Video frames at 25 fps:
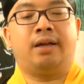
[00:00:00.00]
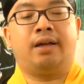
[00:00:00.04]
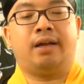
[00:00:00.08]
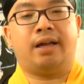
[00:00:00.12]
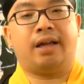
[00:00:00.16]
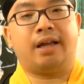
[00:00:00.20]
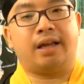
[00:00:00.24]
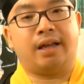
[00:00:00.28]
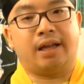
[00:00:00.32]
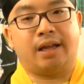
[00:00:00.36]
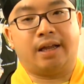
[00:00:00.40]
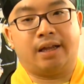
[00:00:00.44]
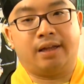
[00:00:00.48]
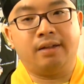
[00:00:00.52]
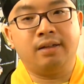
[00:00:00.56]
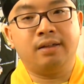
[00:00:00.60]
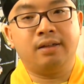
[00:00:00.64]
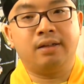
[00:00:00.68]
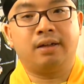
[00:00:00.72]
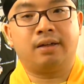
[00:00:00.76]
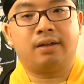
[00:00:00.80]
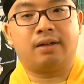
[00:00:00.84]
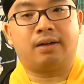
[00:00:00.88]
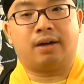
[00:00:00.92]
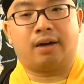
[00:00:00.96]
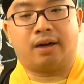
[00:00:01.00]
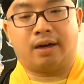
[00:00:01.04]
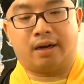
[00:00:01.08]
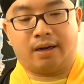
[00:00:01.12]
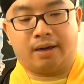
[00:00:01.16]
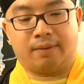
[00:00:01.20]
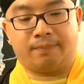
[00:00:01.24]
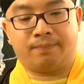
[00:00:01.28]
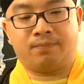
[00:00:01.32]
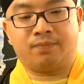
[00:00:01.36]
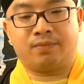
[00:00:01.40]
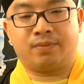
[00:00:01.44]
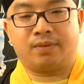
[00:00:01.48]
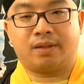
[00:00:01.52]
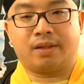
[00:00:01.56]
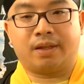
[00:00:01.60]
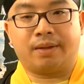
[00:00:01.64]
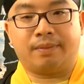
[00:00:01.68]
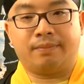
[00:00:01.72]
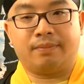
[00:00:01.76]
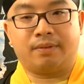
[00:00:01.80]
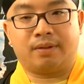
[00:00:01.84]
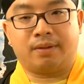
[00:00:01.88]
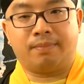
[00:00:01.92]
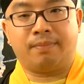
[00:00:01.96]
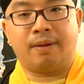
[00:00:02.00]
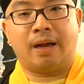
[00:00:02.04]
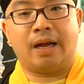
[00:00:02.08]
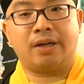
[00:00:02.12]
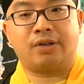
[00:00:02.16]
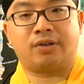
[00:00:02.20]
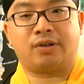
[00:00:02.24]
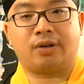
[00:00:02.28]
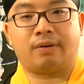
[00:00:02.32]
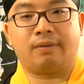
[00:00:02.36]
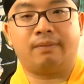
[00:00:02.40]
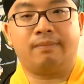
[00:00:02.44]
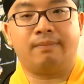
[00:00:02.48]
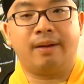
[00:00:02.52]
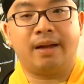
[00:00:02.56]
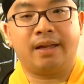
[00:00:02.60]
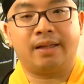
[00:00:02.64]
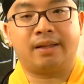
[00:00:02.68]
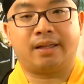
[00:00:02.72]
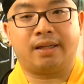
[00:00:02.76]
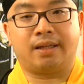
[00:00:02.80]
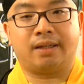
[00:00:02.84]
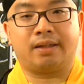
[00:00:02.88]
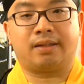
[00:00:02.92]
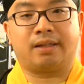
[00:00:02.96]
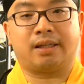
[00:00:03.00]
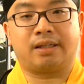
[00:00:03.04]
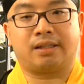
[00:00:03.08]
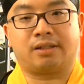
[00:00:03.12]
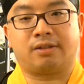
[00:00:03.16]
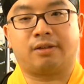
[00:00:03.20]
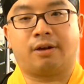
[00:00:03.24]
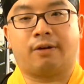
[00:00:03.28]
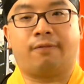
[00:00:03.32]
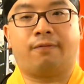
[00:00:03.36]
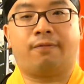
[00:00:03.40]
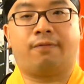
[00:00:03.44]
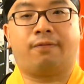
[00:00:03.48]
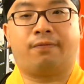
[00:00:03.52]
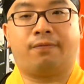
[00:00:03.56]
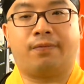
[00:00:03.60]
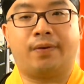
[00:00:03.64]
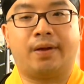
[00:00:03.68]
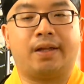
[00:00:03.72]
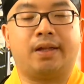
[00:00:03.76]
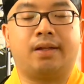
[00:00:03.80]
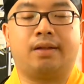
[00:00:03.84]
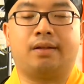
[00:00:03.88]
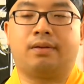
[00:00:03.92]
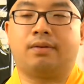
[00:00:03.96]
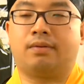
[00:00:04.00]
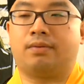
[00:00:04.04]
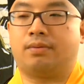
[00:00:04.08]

and the magic method does not fit